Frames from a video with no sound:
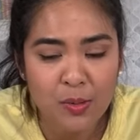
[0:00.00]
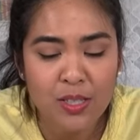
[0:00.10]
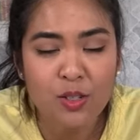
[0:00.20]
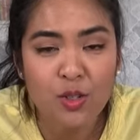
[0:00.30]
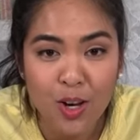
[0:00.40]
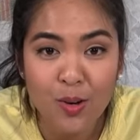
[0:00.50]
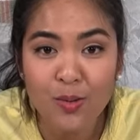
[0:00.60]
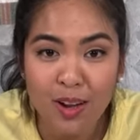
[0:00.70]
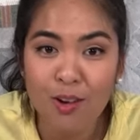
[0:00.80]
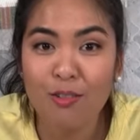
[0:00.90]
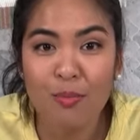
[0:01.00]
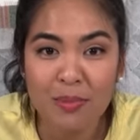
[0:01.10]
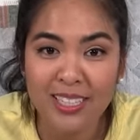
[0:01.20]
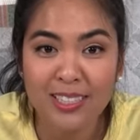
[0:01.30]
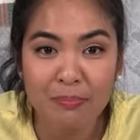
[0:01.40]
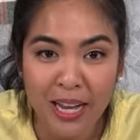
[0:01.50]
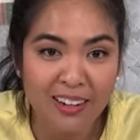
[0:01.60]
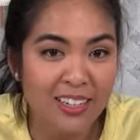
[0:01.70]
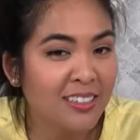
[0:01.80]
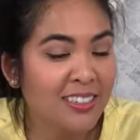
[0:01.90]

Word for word: was don't overmix batter.